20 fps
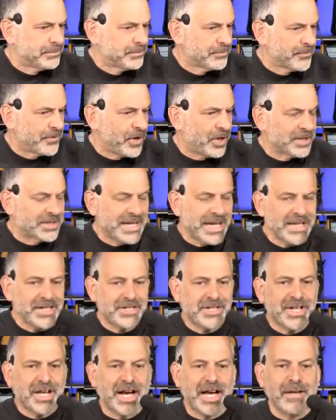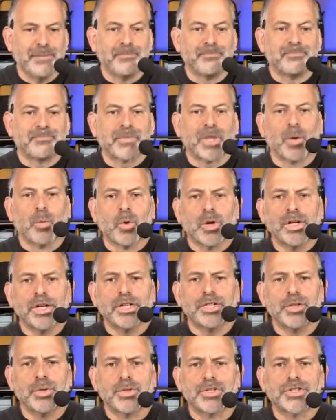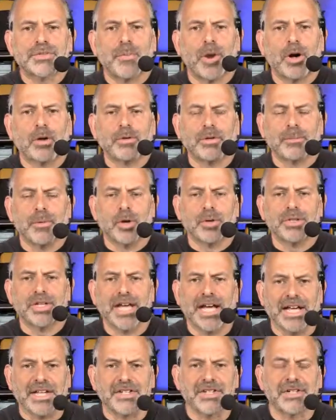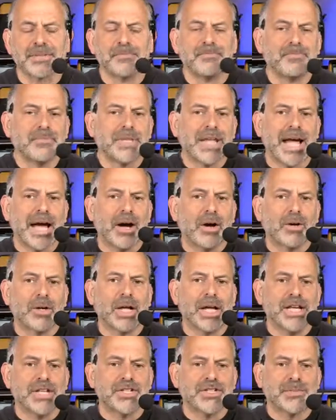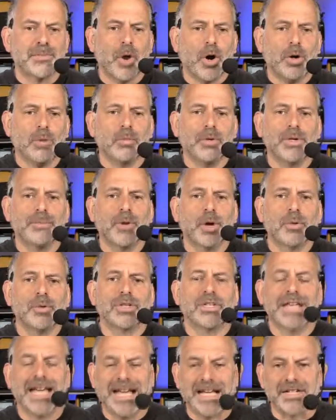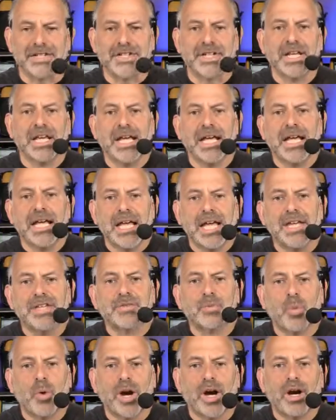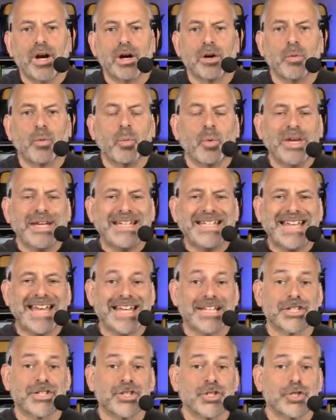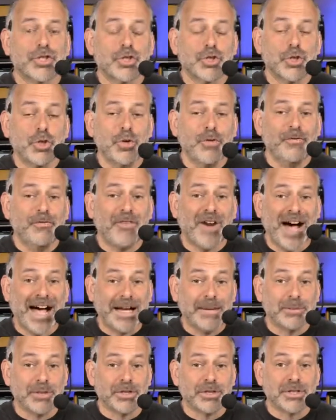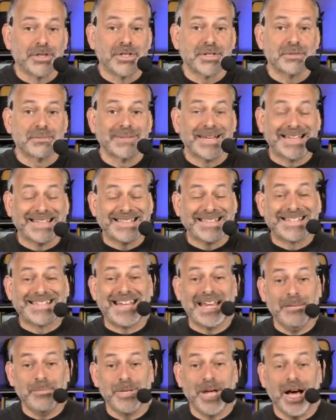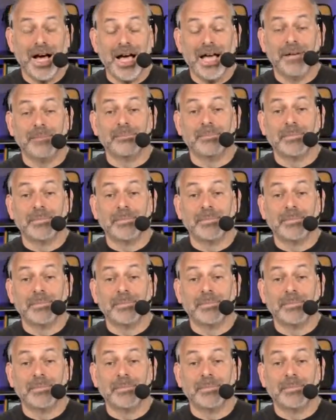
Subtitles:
For our test type, we're going to do a smart remote test. Now, a smart remote test is where we test two fibers at the same time.